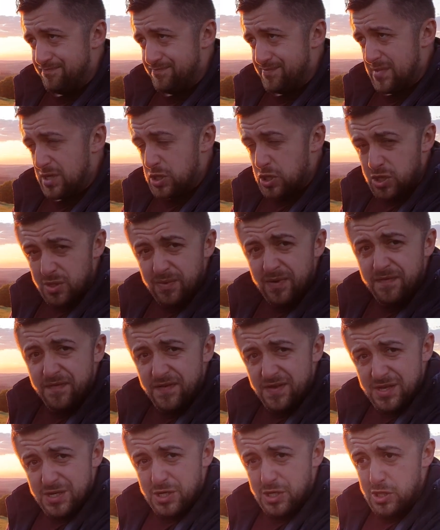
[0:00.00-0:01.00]
It should be
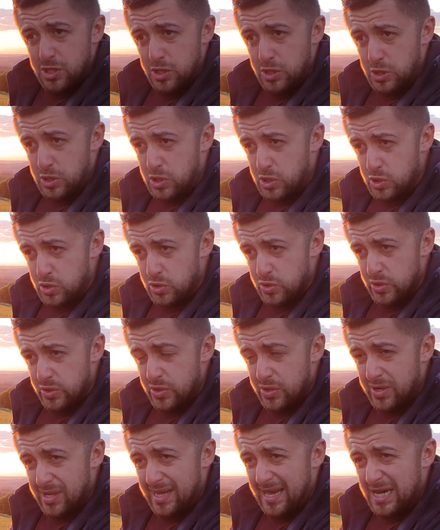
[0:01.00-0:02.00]
finished soon.
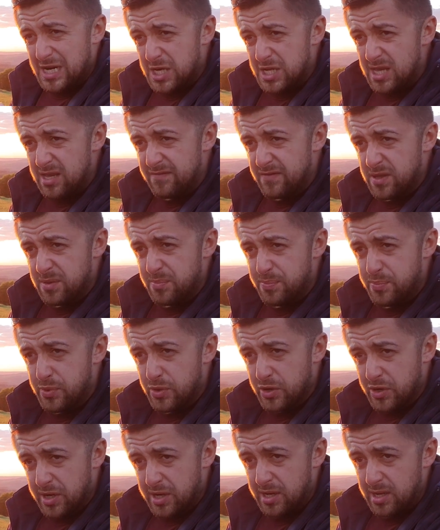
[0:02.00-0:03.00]
You can actually even
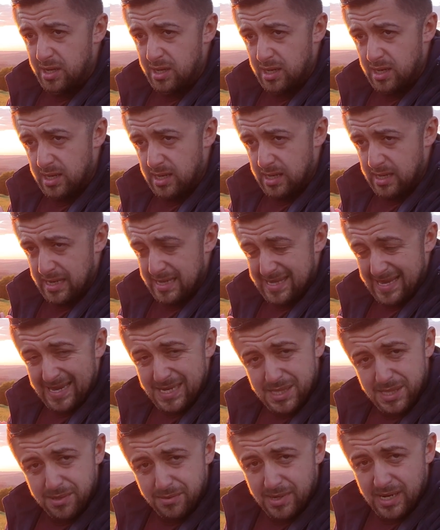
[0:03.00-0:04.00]
book a
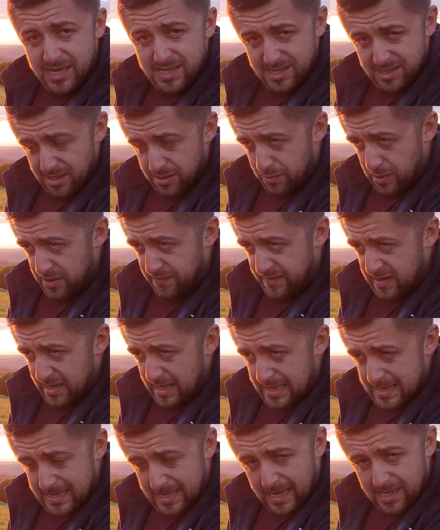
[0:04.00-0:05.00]
taxi ride in one of the
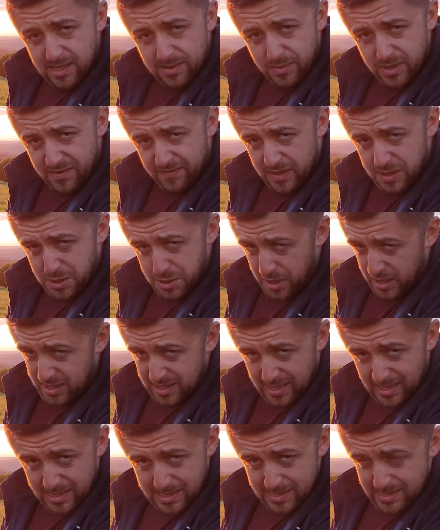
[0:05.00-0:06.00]
last Sky Limit event track
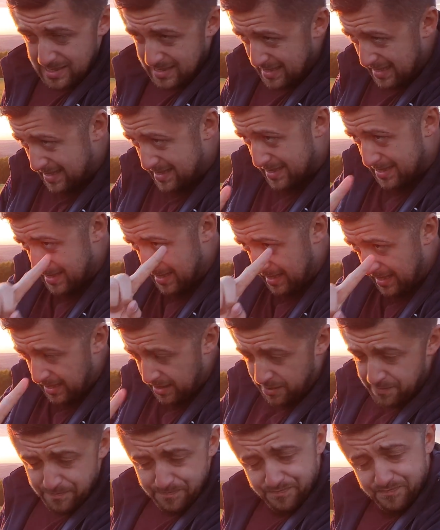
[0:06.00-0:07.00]
days. The date is
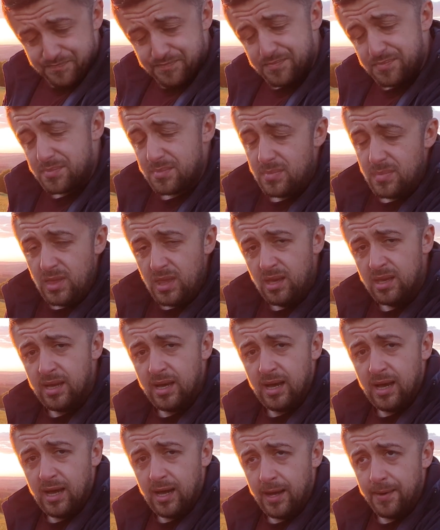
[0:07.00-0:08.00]
here.
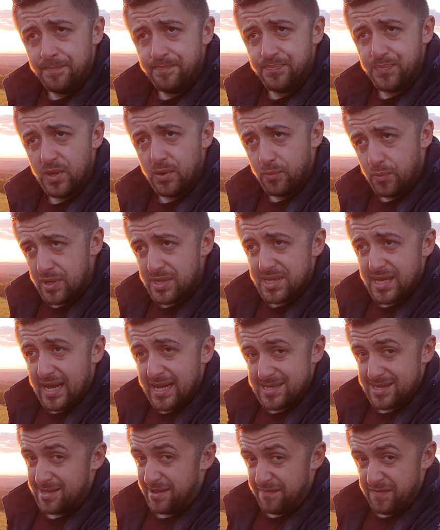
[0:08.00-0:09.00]
With
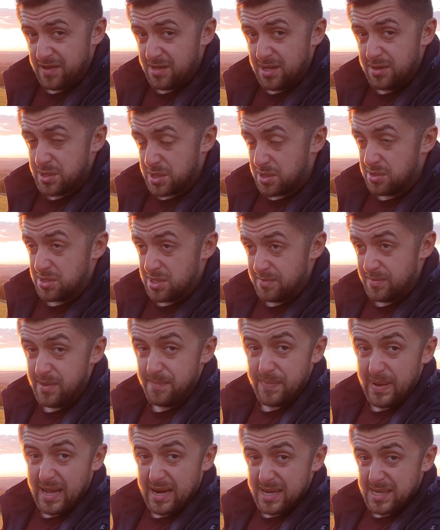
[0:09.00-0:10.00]
that, I think that was going to be
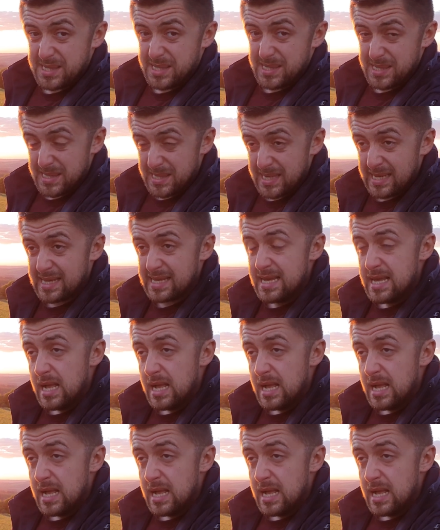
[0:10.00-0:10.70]
badass and sick.